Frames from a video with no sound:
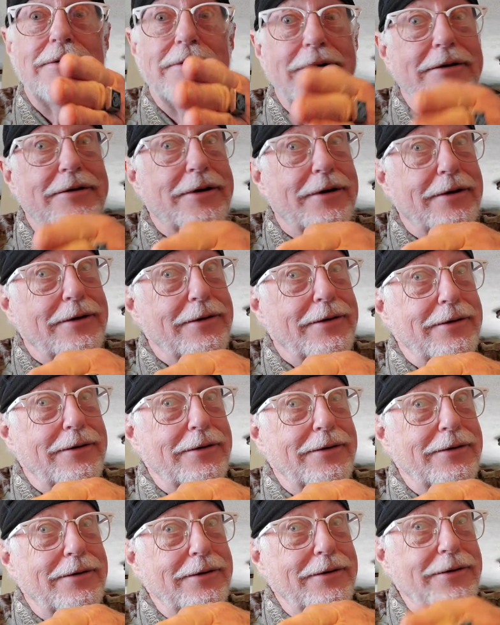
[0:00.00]
do
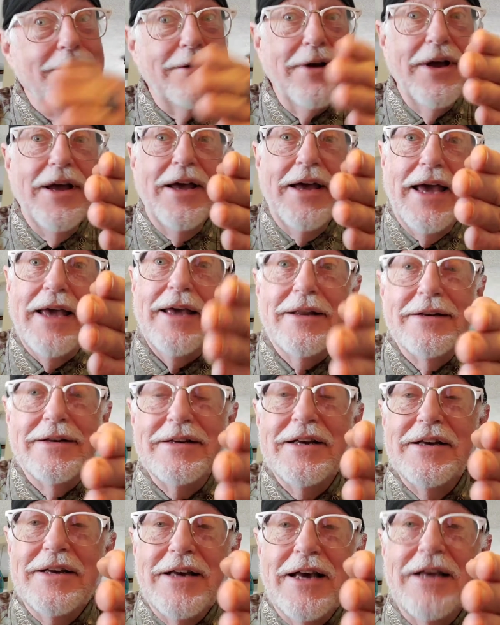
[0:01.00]
do,
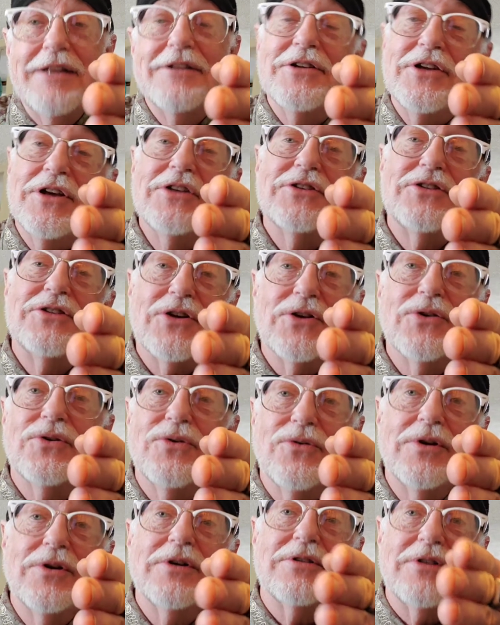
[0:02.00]
and and and so
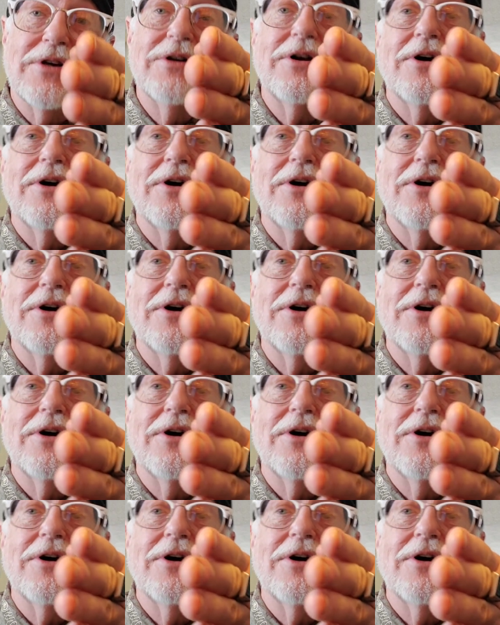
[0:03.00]
we're saying,